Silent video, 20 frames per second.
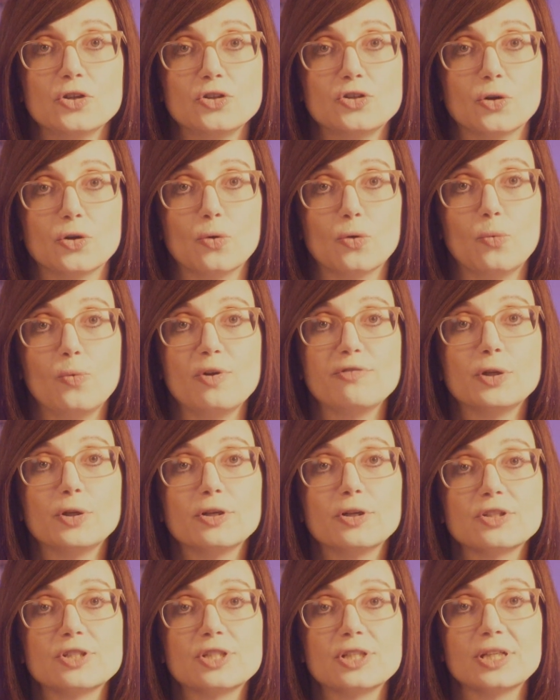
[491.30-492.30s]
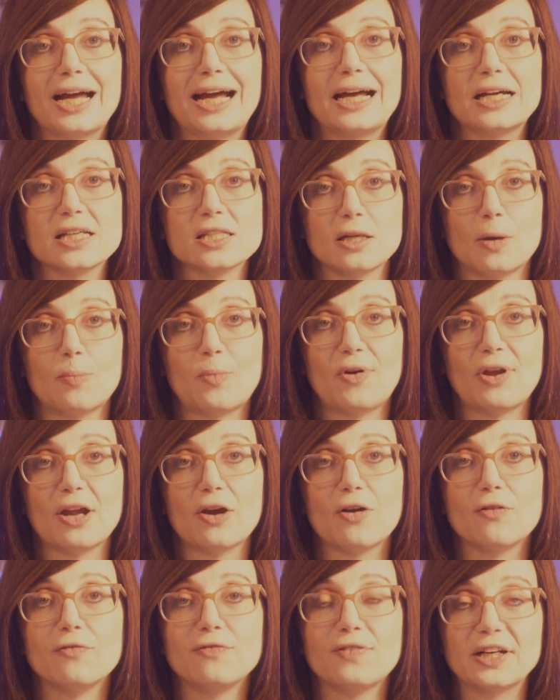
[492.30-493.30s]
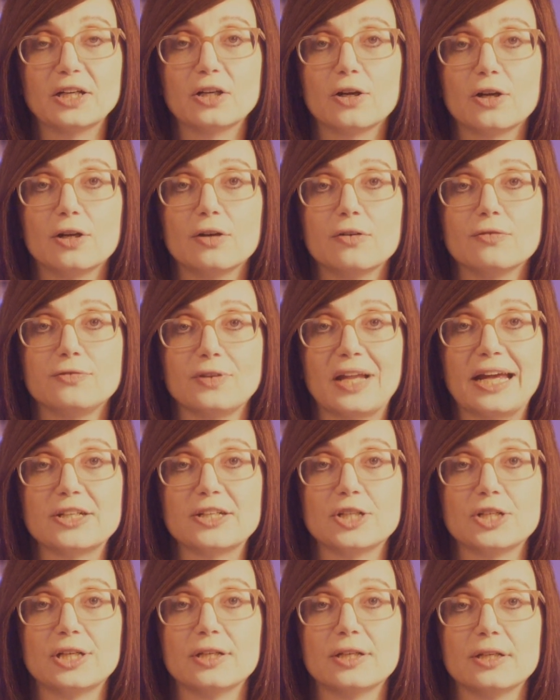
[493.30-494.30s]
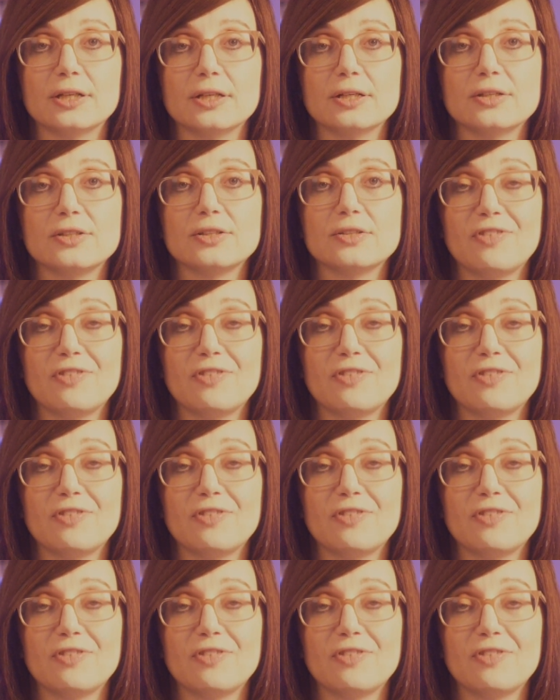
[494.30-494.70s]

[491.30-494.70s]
So we've looked at a summary of finger flexion,